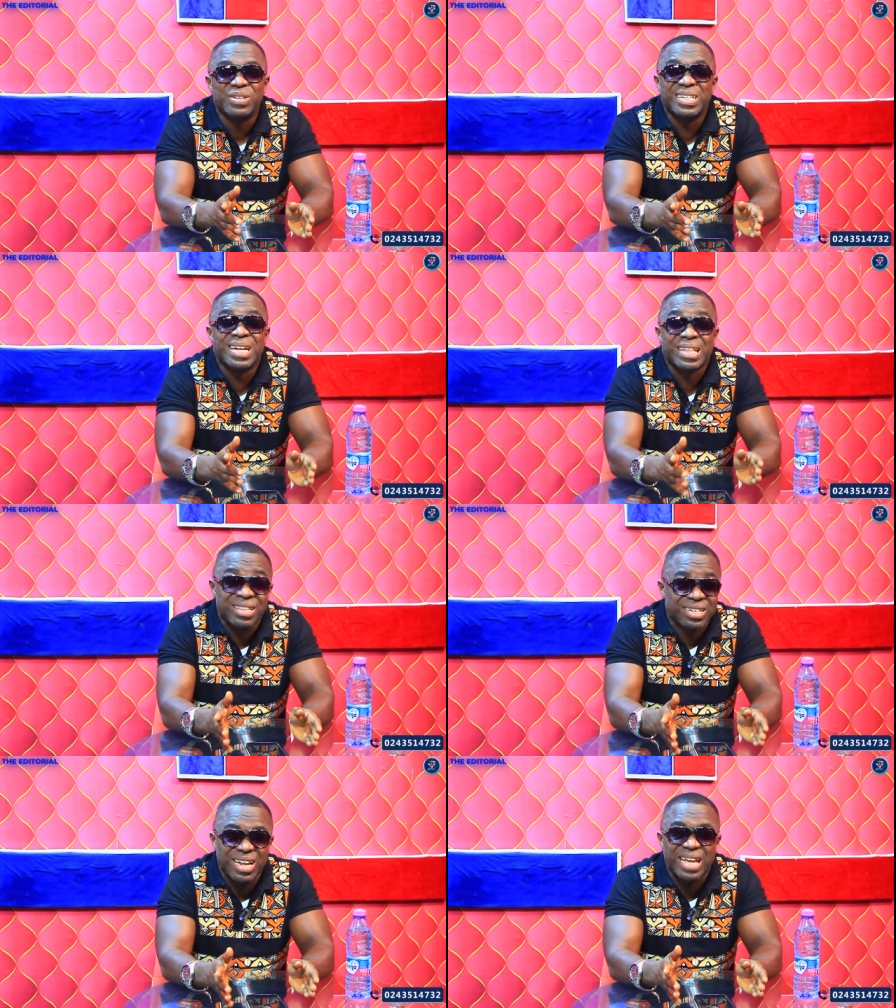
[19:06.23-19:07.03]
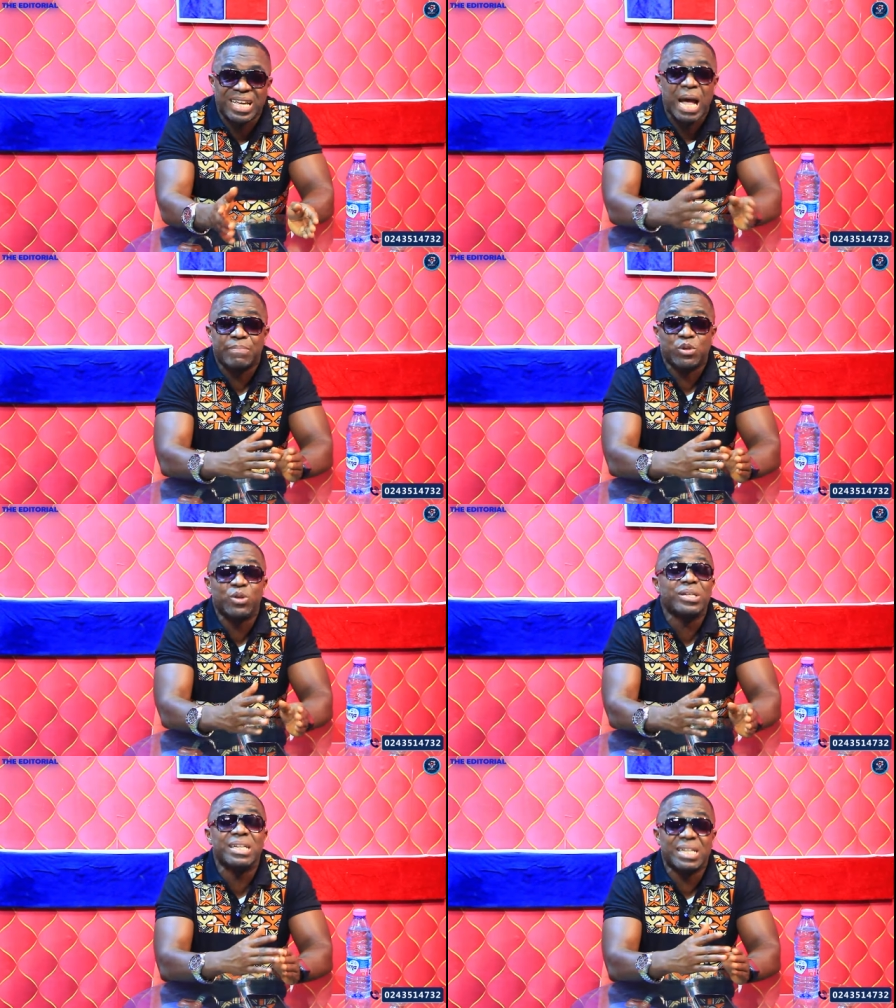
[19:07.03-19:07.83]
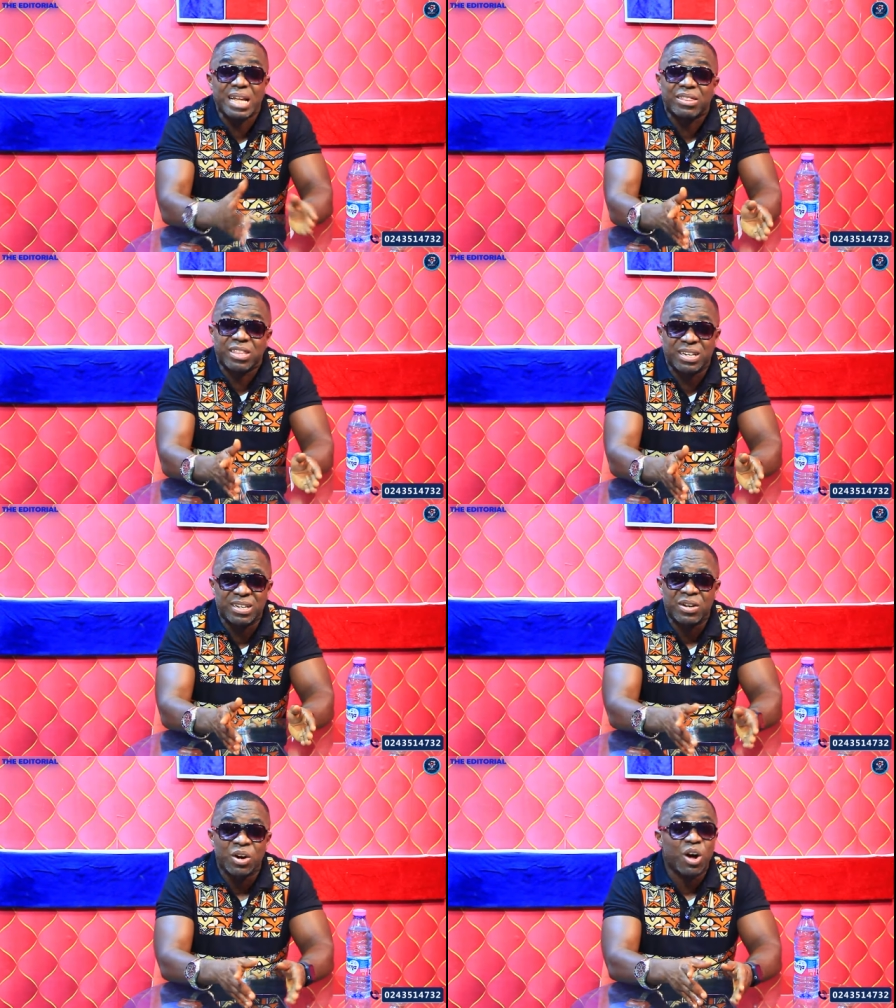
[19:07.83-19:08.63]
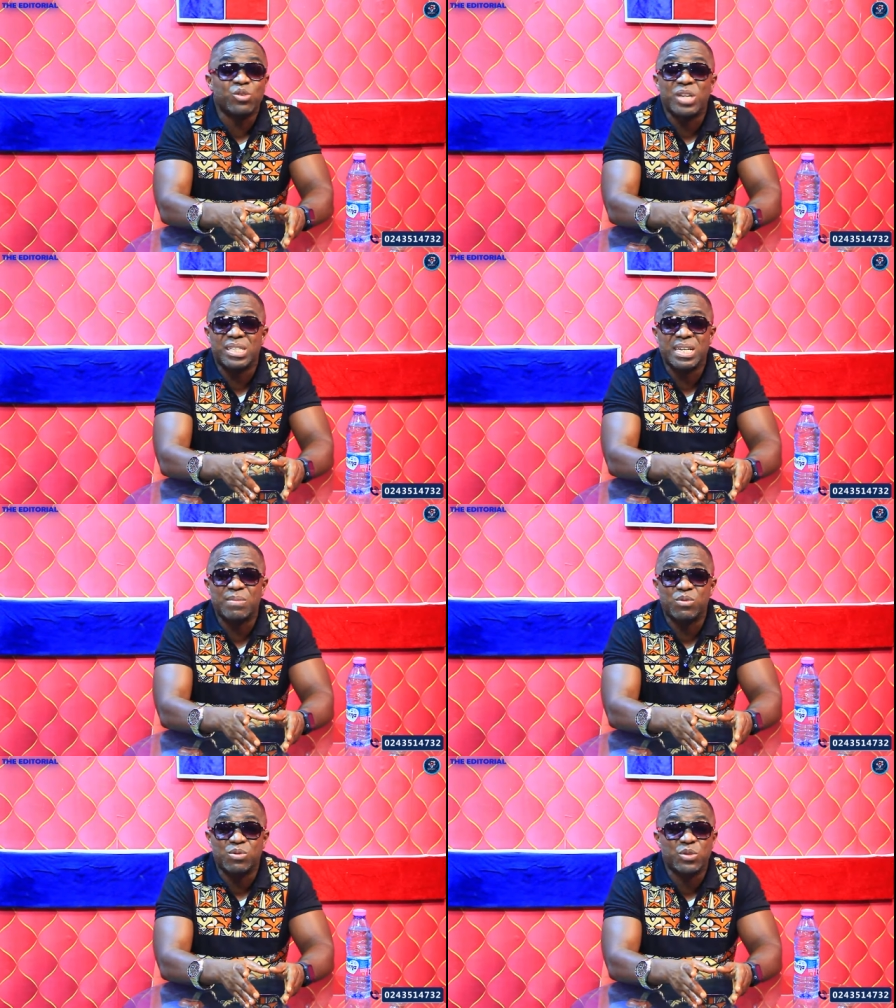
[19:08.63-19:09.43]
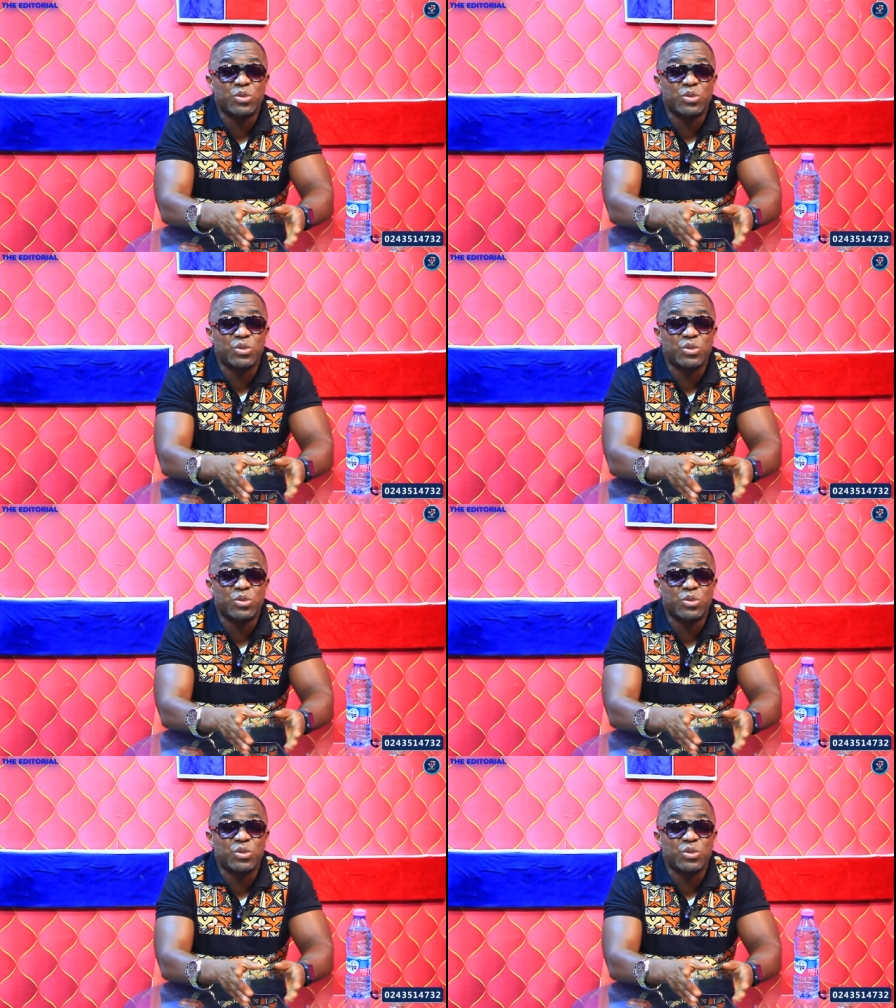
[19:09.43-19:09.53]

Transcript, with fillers: Nothing, like absolutely nothing onto the table.